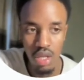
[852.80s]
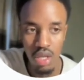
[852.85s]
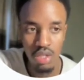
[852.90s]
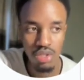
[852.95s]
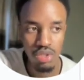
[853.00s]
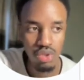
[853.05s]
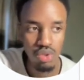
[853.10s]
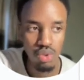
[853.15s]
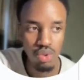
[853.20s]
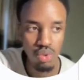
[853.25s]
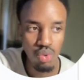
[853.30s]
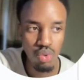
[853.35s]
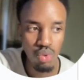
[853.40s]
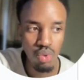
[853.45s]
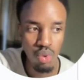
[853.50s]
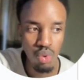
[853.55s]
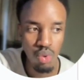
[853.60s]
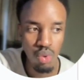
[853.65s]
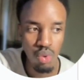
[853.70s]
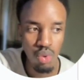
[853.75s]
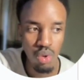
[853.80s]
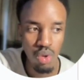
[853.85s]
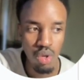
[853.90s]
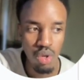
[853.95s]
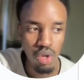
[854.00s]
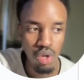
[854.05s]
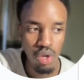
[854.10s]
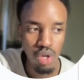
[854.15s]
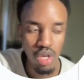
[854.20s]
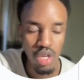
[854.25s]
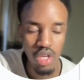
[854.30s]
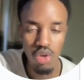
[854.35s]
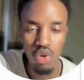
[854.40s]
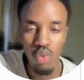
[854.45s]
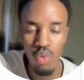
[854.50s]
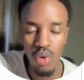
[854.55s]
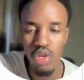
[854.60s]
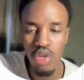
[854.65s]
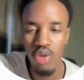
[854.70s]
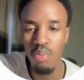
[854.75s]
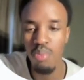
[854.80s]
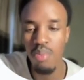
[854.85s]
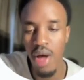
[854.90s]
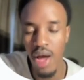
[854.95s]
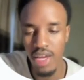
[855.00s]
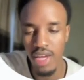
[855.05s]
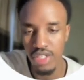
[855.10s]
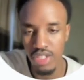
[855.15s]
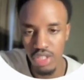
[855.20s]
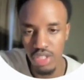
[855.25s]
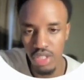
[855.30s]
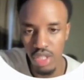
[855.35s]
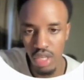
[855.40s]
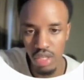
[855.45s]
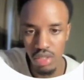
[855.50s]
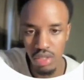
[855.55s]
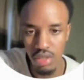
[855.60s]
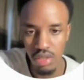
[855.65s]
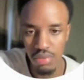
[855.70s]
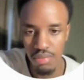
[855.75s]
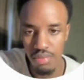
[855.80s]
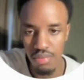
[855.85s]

to in the way you package things.